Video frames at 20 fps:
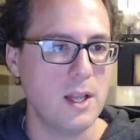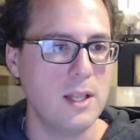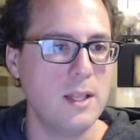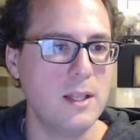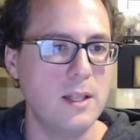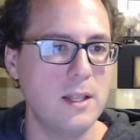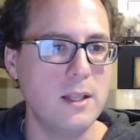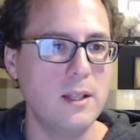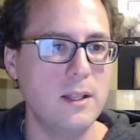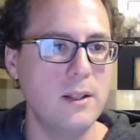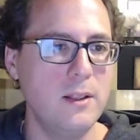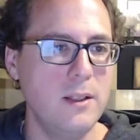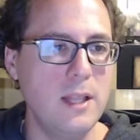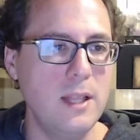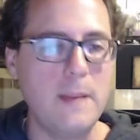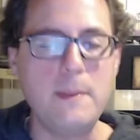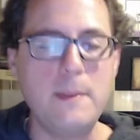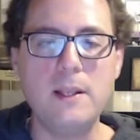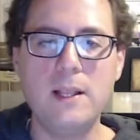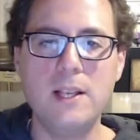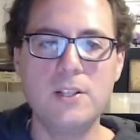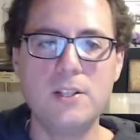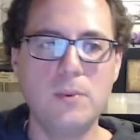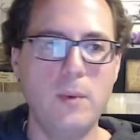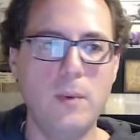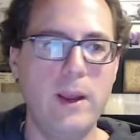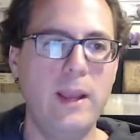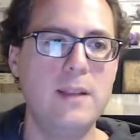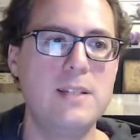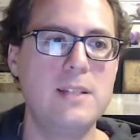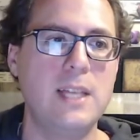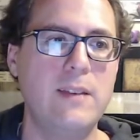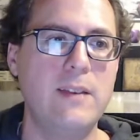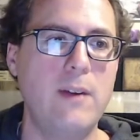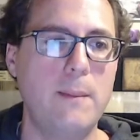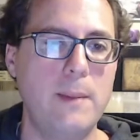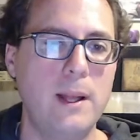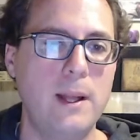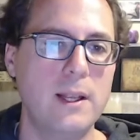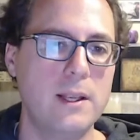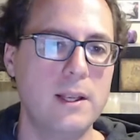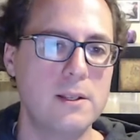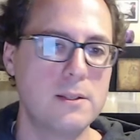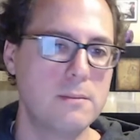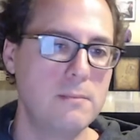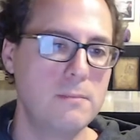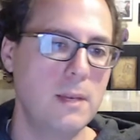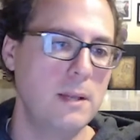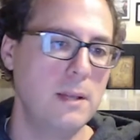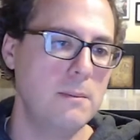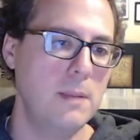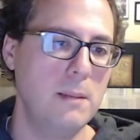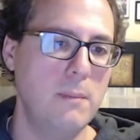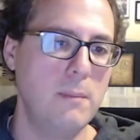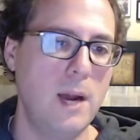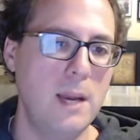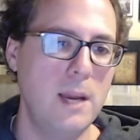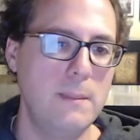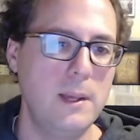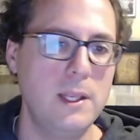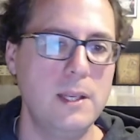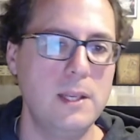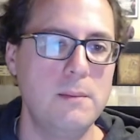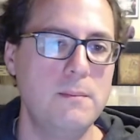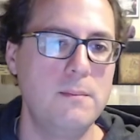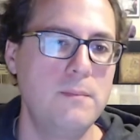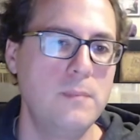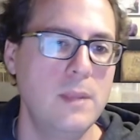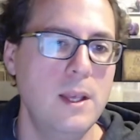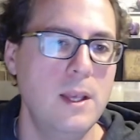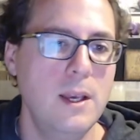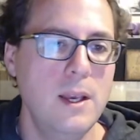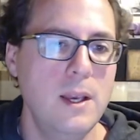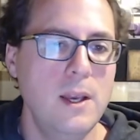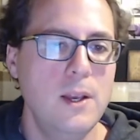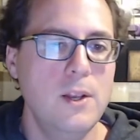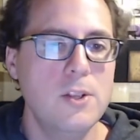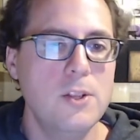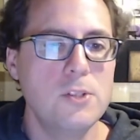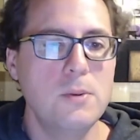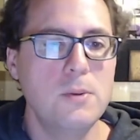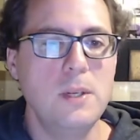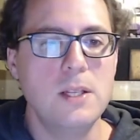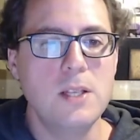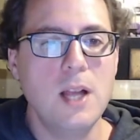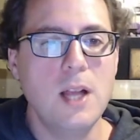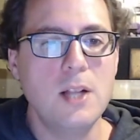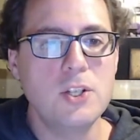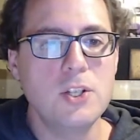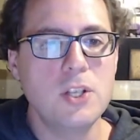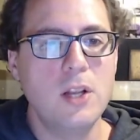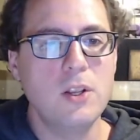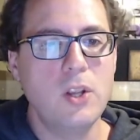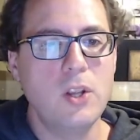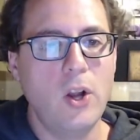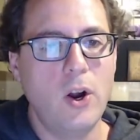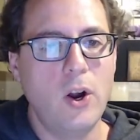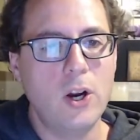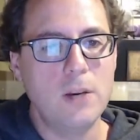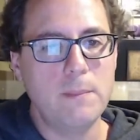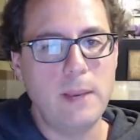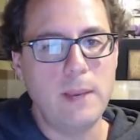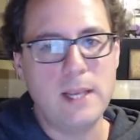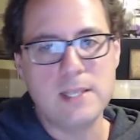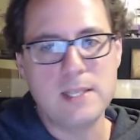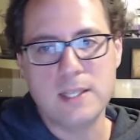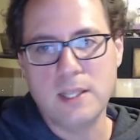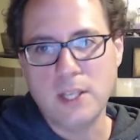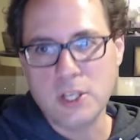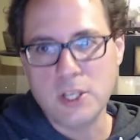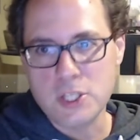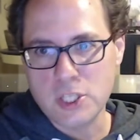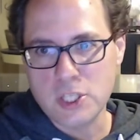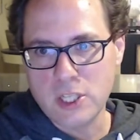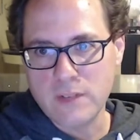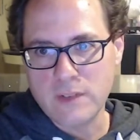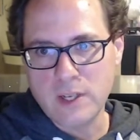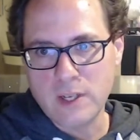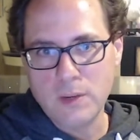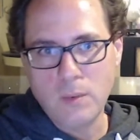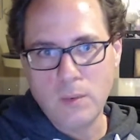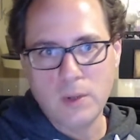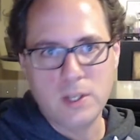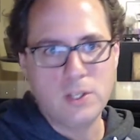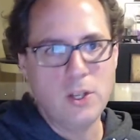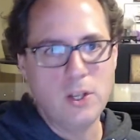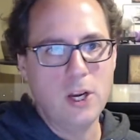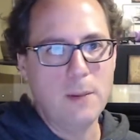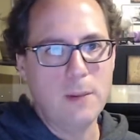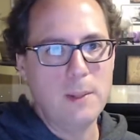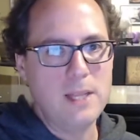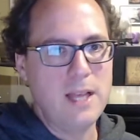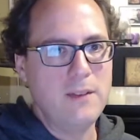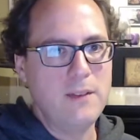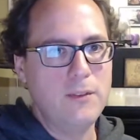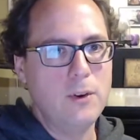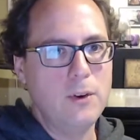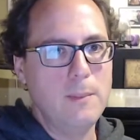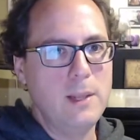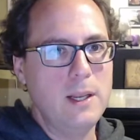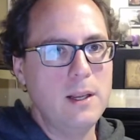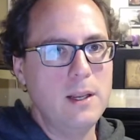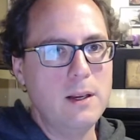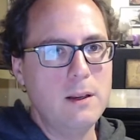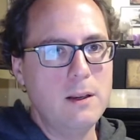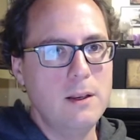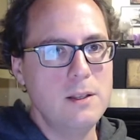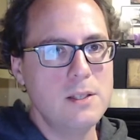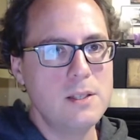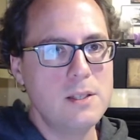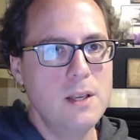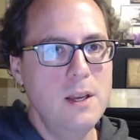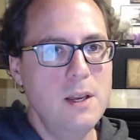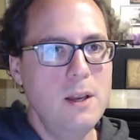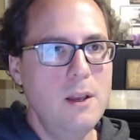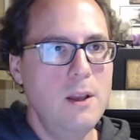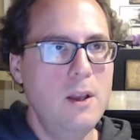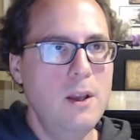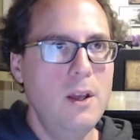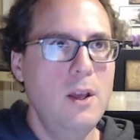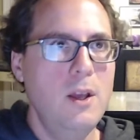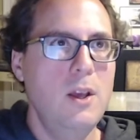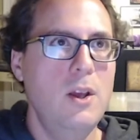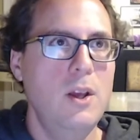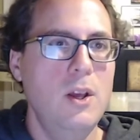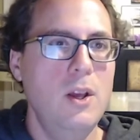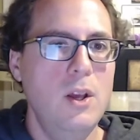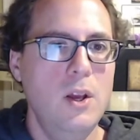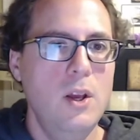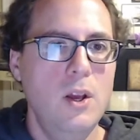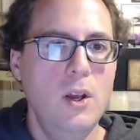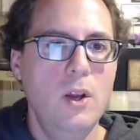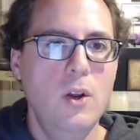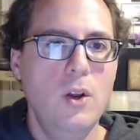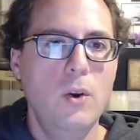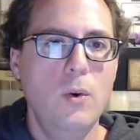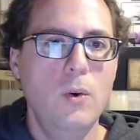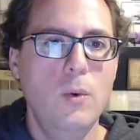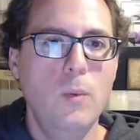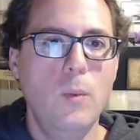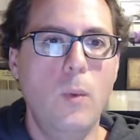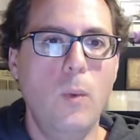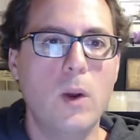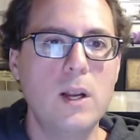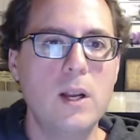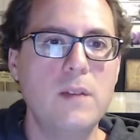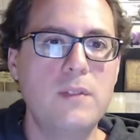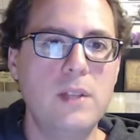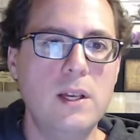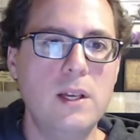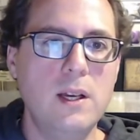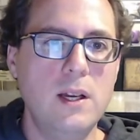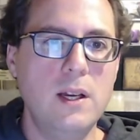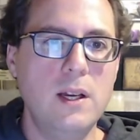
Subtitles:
limitless ways to give out Bennies, in my opinion. So we touched on card-based initiative, and I want to talk about that for a minute, because one of the